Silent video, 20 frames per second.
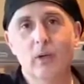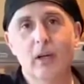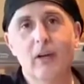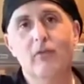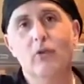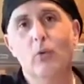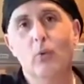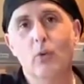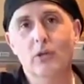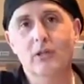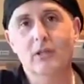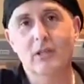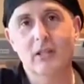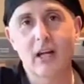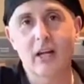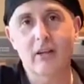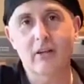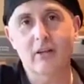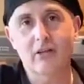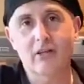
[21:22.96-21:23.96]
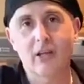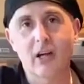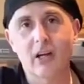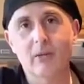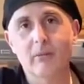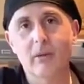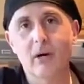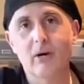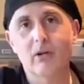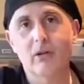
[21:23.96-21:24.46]
We have to work together. It's
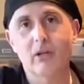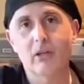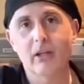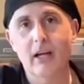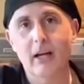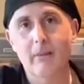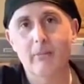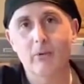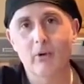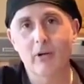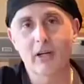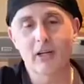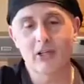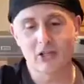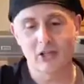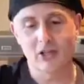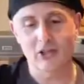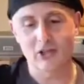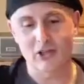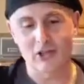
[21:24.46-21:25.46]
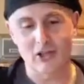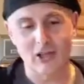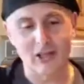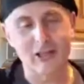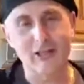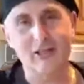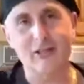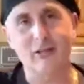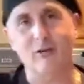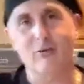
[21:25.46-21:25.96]
all about collaboration. Just
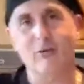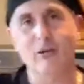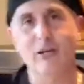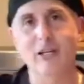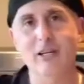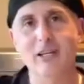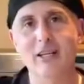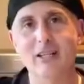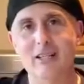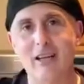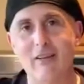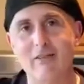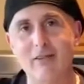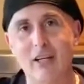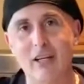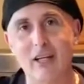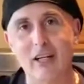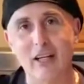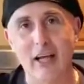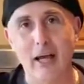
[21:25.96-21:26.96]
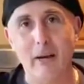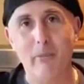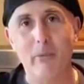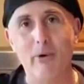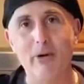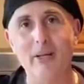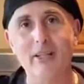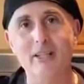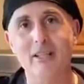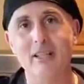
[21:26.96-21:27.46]
like these ingredients have to
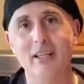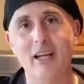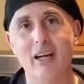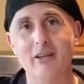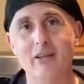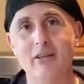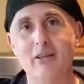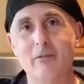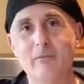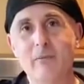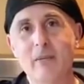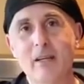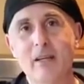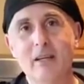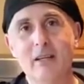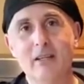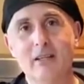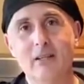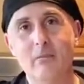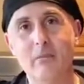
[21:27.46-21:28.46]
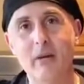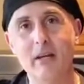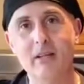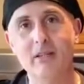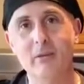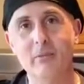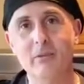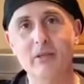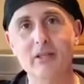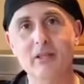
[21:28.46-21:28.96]
collaborate together to make
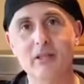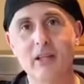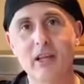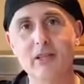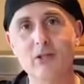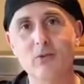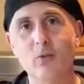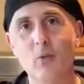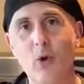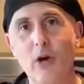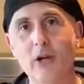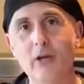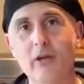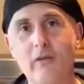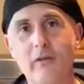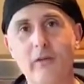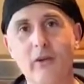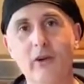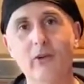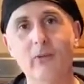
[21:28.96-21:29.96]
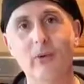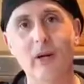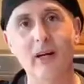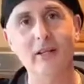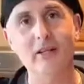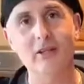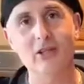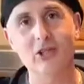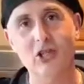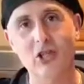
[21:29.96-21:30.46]
something taste wonderful,
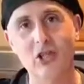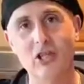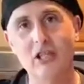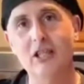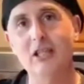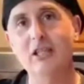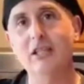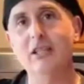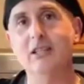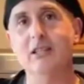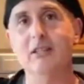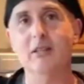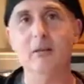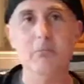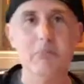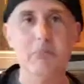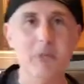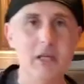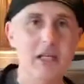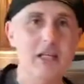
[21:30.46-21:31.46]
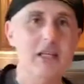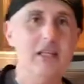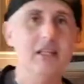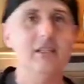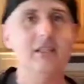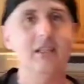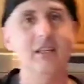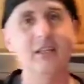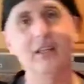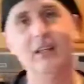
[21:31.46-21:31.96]
right? The cheese and the
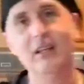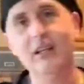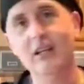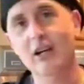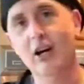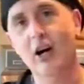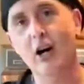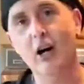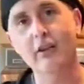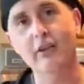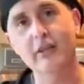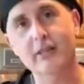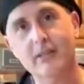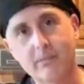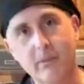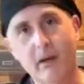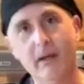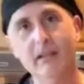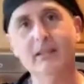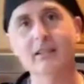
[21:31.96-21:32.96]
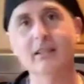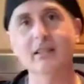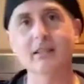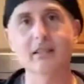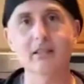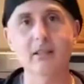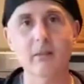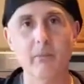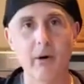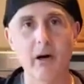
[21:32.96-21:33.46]
meat and all the spices
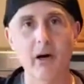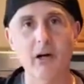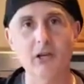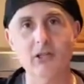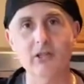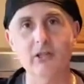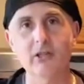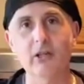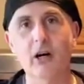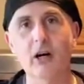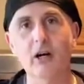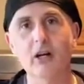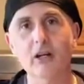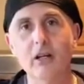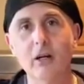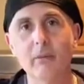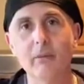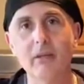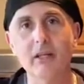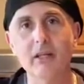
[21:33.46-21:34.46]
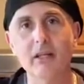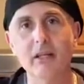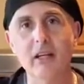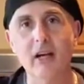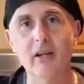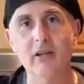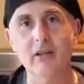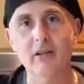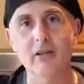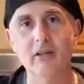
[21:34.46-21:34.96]
and the parsley all coming
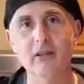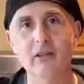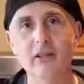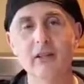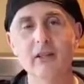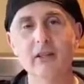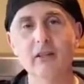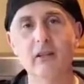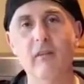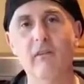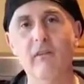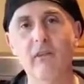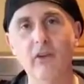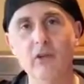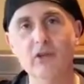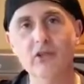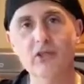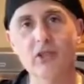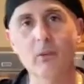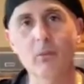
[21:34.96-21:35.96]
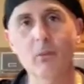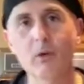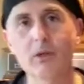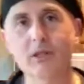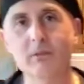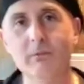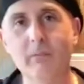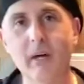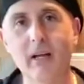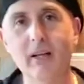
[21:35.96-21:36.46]
together to fill
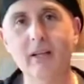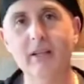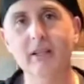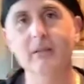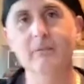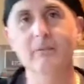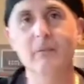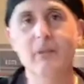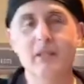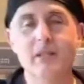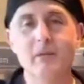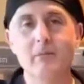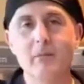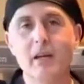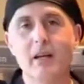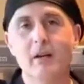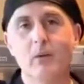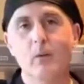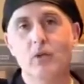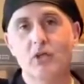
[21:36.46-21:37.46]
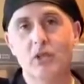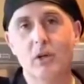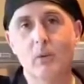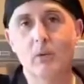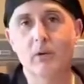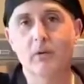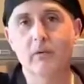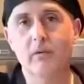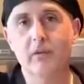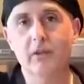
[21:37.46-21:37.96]
someone's belly to make
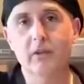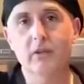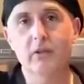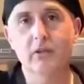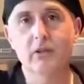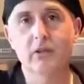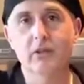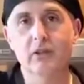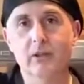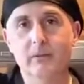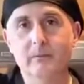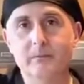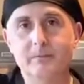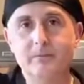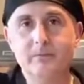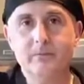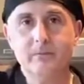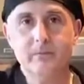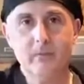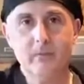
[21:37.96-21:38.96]
someone feel good.